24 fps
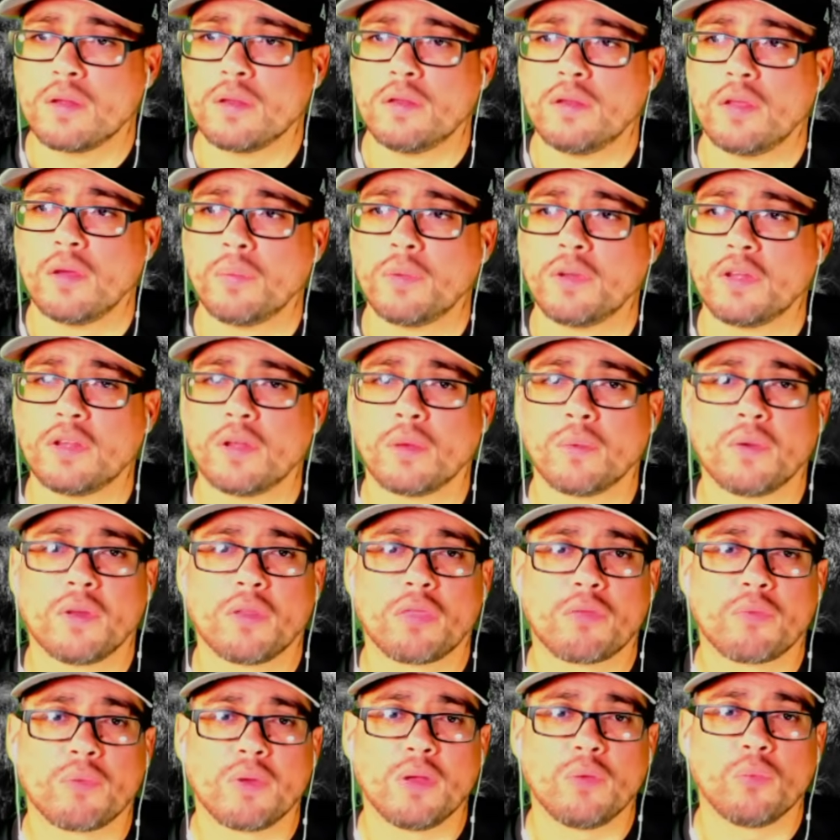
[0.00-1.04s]
W W
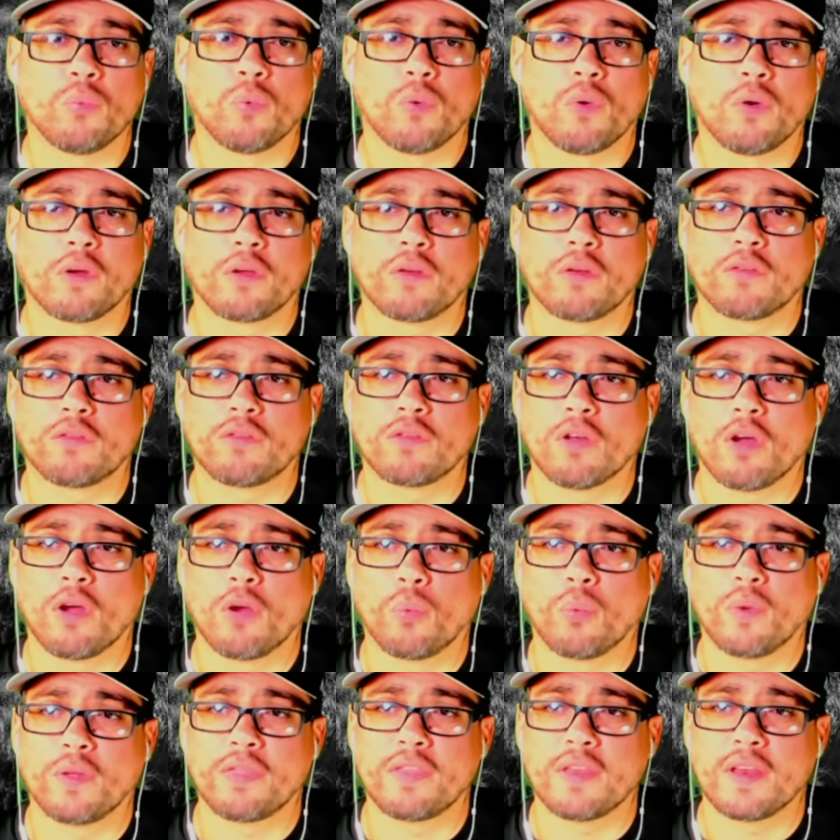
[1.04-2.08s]
three war could
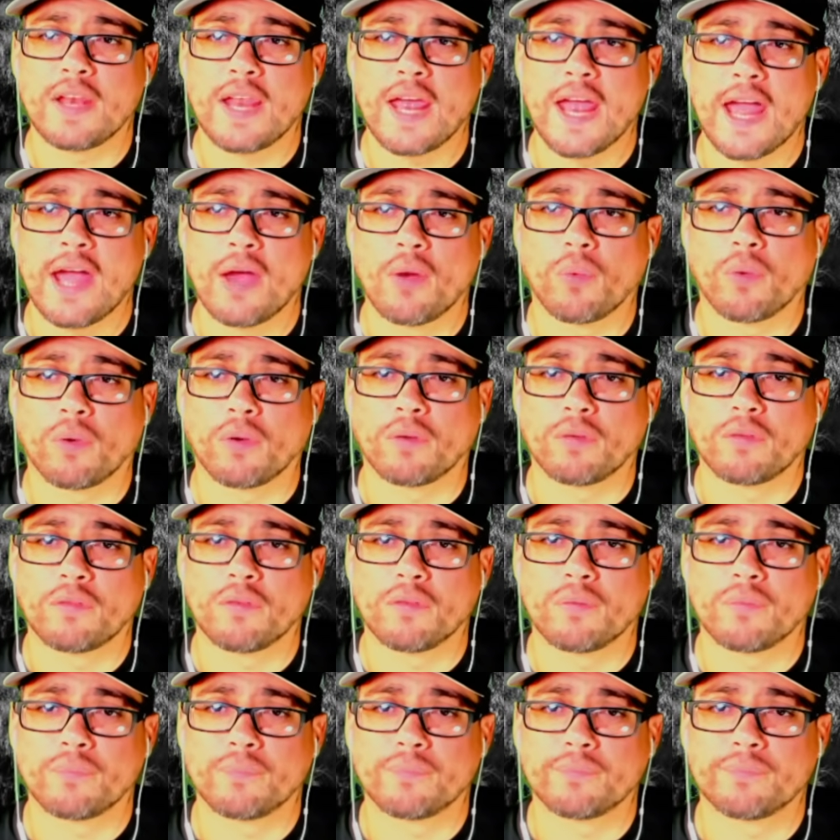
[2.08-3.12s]
start within hours.